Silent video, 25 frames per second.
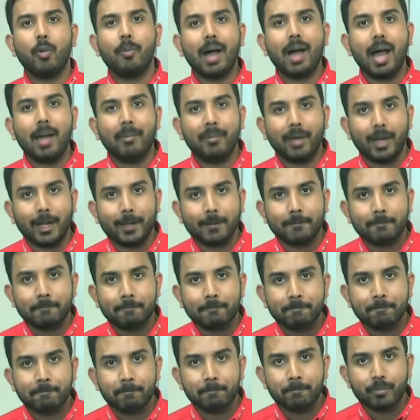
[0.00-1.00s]
Obama,
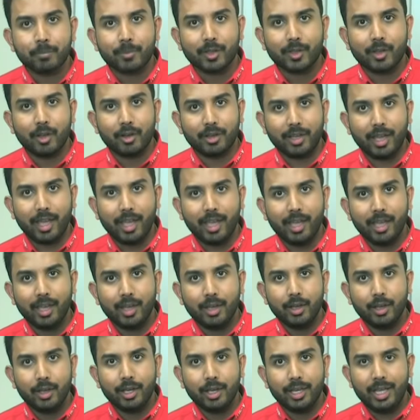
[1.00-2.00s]
okay,
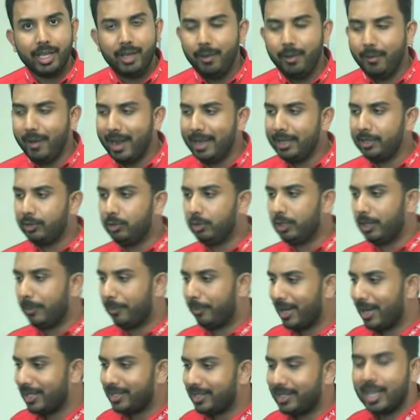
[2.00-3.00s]
he went into the
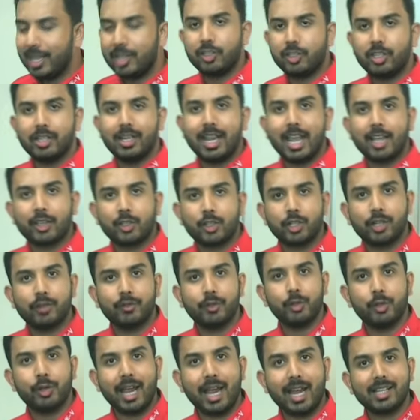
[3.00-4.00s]
presidential election
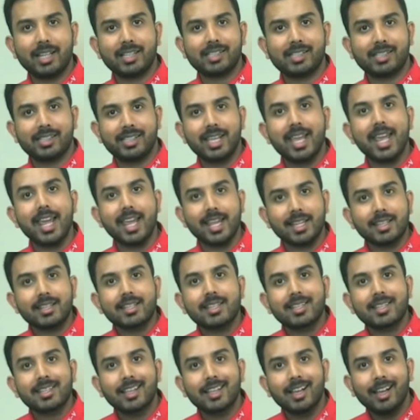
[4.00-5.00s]
of the United
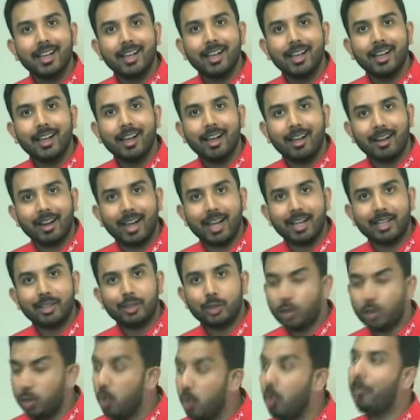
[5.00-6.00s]
States,
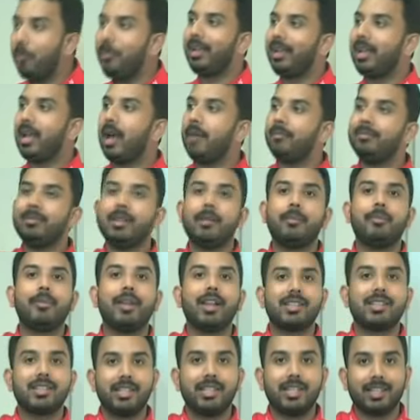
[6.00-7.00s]
right, to become the
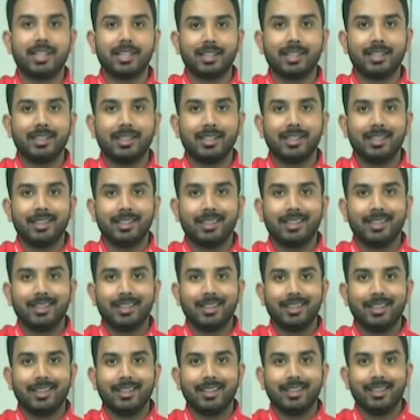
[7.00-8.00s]
president.
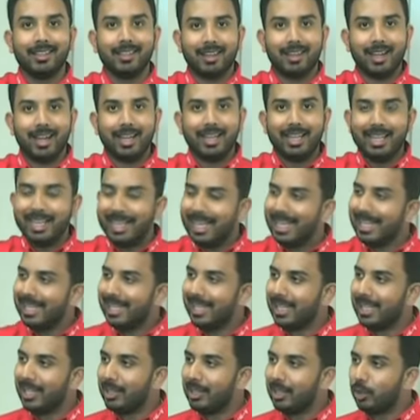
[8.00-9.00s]
Right? He
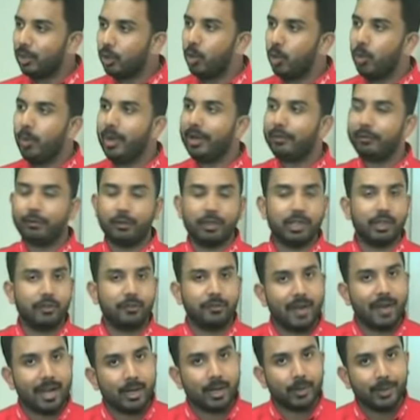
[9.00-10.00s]
didn't do it for the
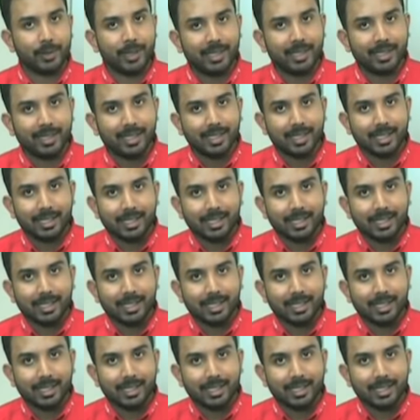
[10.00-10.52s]
fun of it.